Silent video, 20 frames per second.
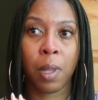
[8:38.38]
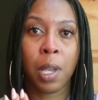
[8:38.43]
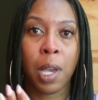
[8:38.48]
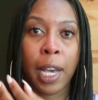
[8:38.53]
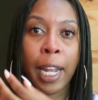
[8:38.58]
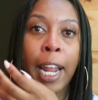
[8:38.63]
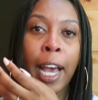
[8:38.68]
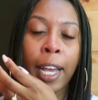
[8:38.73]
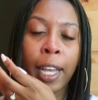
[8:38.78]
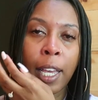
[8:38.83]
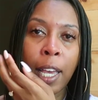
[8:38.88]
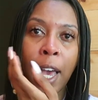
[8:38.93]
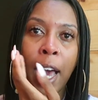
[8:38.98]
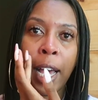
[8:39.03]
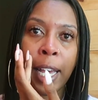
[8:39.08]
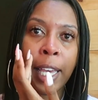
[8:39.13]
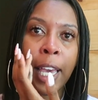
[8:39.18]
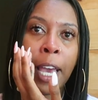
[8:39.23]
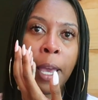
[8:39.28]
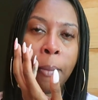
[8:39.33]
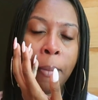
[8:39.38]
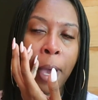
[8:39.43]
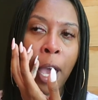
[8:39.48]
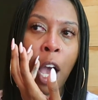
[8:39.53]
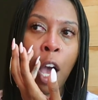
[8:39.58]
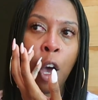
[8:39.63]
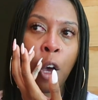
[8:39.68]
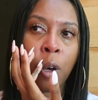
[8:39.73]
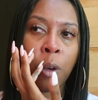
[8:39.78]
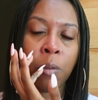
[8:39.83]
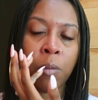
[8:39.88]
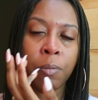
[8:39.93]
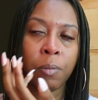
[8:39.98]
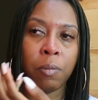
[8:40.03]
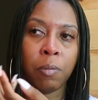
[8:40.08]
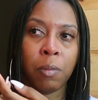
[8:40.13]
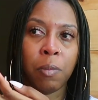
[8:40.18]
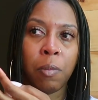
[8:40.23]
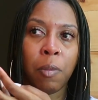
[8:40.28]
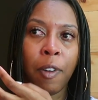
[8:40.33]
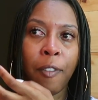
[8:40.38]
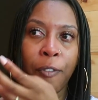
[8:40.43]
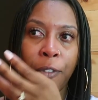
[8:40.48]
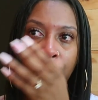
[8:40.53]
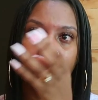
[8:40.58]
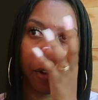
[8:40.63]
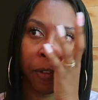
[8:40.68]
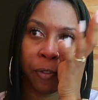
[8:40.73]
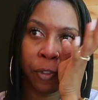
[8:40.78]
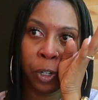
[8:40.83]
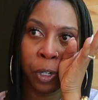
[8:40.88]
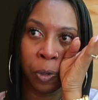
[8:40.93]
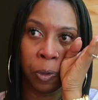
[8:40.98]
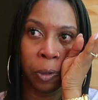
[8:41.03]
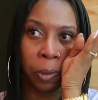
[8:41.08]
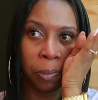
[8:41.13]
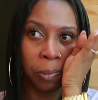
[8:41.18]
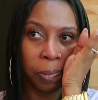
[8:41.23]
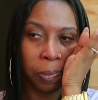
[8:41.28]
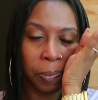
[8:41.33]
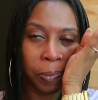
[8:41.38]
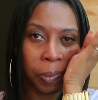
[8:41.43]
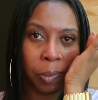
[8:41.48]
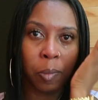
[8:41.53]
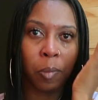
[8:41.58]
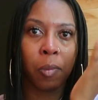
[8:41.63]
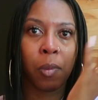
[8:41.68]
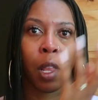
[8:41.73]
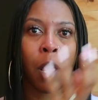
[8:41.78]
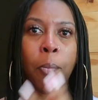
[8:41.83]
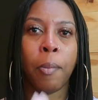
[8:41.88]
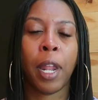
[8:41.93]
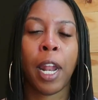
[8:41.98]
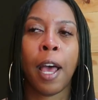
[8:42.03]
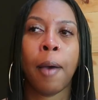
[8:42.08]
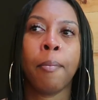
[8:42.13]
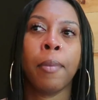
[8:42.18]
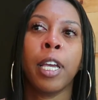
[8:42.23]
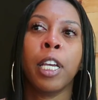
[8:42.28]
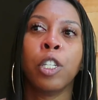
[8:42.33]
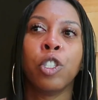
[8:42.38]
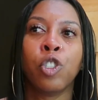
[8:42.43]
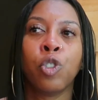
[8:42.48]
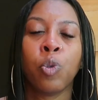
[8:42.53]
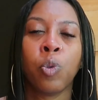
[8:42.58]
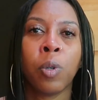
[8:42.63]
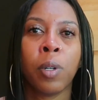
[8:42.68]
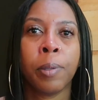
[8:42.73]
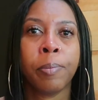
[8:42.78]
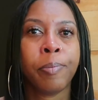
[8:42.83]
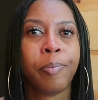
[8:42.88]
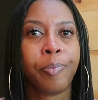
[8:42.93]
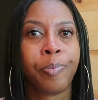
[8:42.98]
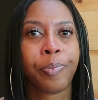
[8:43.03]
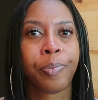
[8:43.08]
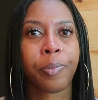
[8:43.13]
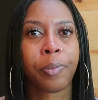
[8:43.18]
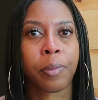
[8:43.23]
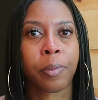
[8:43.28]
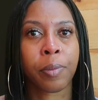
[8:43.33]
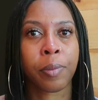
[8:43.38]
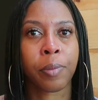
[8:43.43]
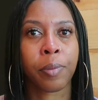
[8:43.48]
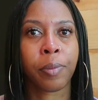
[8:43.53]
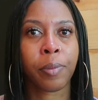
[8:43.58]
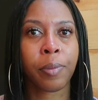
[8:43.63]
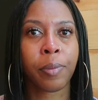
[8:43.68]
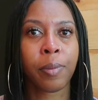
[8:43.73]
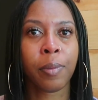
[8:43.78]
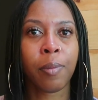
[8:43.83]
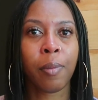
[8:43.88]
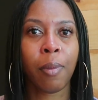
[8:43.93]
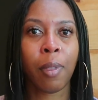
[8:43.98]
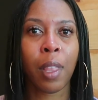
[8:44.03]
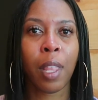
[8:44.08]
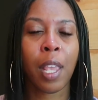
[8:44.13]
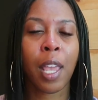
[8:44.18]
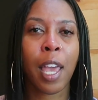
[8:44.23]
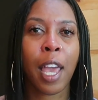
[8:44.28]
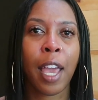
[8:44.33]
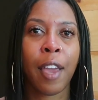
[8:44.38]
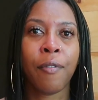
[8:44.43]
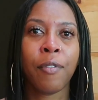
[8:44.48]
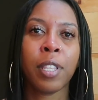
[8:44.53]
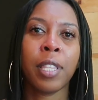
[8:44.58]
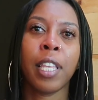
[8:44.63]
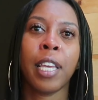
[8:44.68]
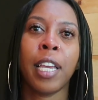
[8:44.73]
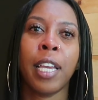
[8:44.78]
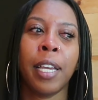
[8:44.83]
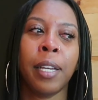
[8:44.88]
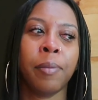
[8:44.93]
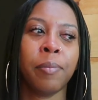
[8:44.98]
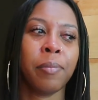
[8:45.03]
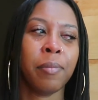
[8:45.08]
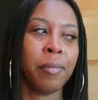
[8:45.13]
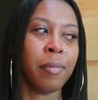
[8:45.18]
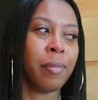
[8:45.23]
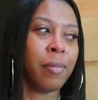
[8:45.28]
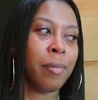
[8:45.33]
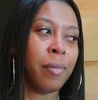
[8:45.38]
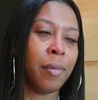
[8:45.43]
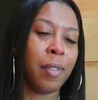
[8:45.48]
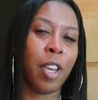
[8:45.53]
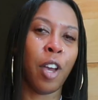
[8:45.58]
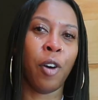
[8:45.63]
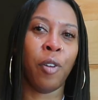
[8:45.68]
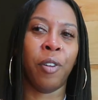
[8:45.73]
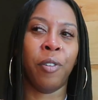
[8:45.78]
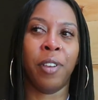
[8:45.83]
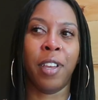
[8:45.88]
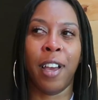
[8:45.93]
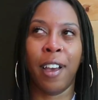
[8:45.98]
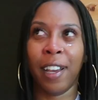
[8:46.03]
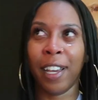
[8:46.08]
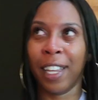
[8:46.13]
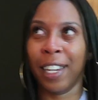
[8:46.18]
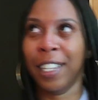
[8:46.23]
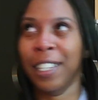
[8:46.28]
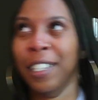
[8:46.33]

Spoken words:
and I came back home for the funeral. But I made sure everything, hold on y'all, I gotta